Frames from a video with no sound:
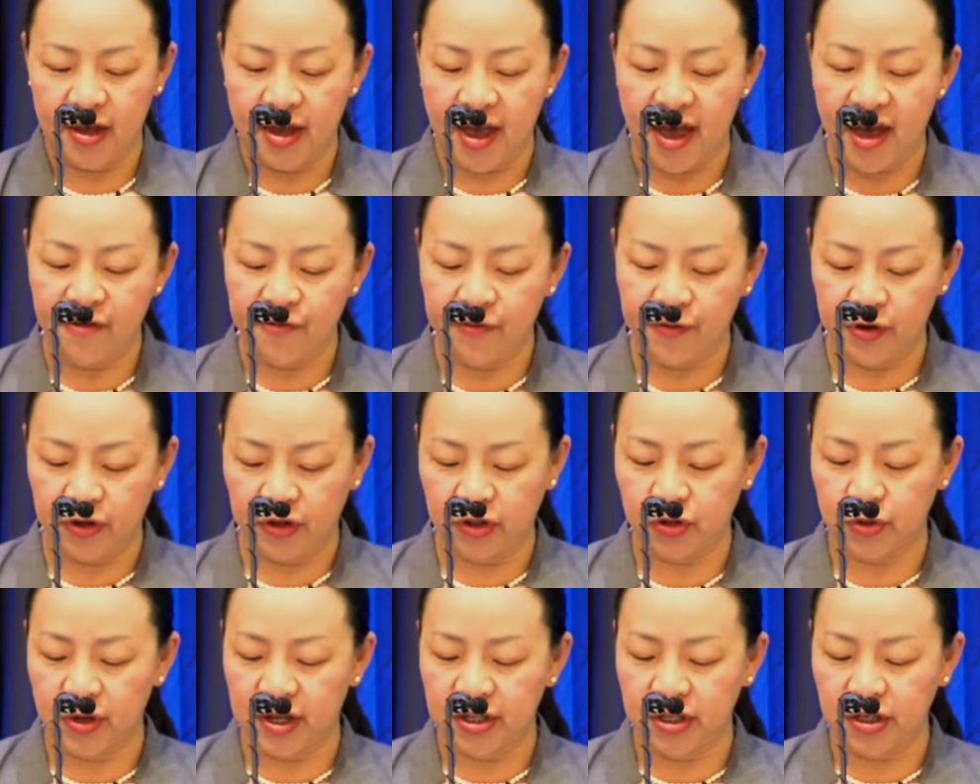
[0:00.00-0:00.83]
effort
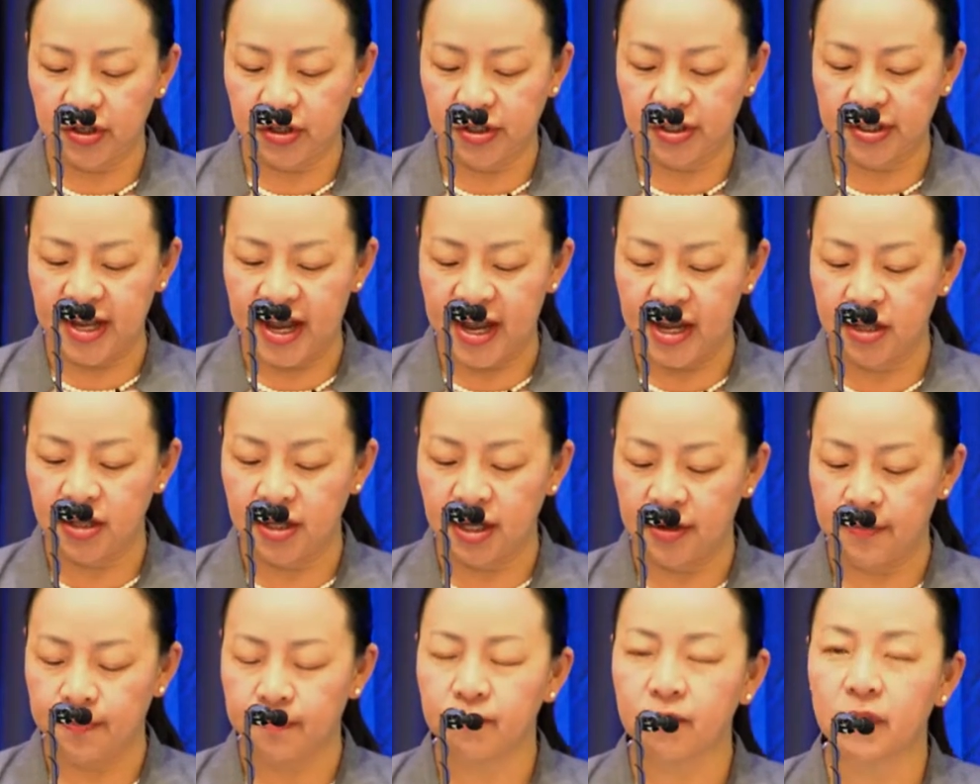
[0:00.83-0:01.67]
to
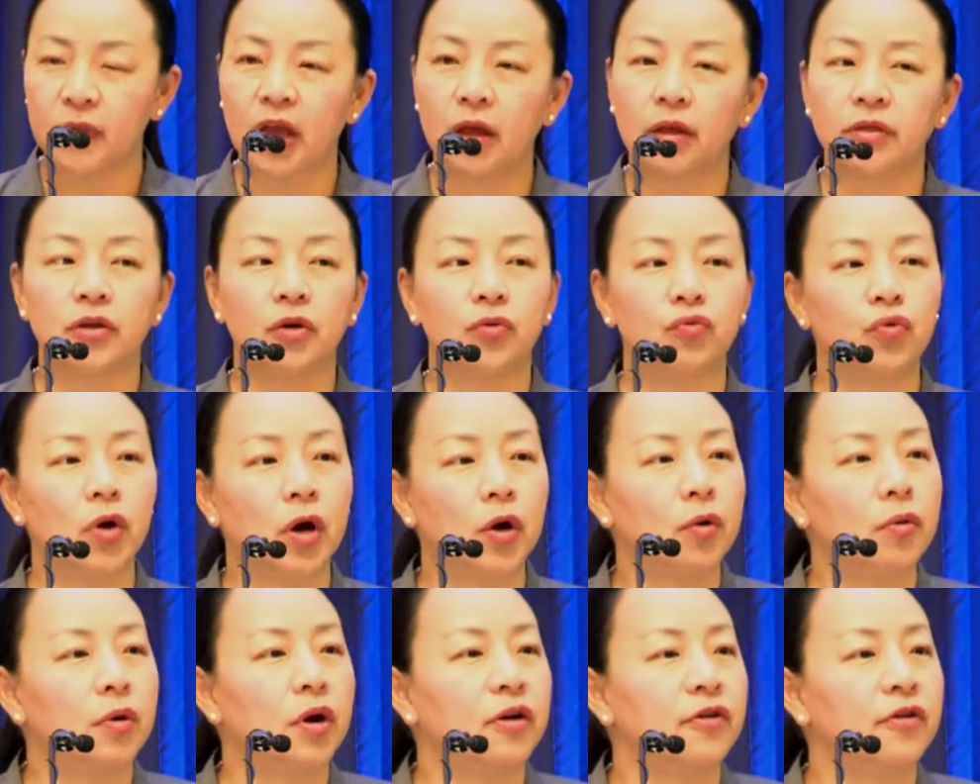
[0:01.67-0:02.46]
understanding the role